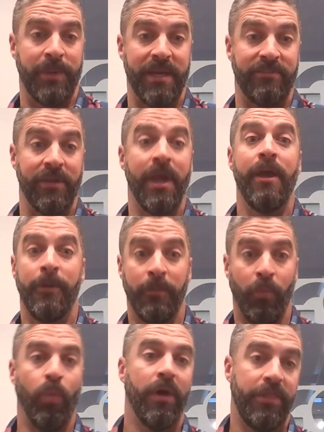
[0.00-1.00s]
space
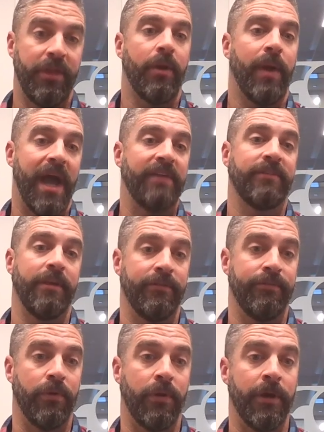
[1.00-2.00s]
what they're
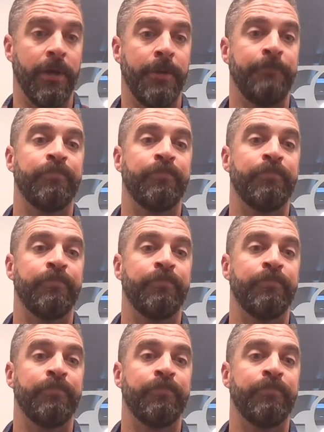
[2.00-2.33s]
asking for.